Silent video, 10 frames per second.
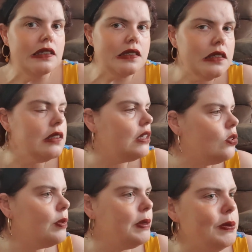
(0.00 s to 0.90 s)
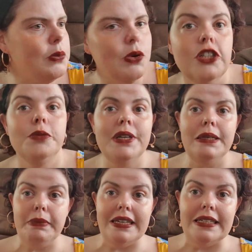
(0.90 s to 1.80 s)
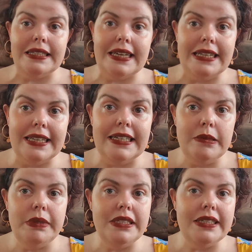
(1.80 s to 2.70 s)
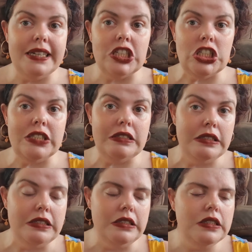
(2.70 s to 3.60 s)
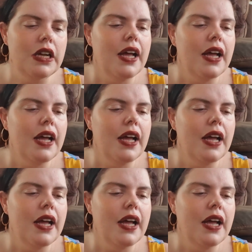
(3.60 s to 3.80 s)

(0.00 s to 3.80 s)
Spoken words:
oh, you know, are people watching me being in the gay and lesbian section?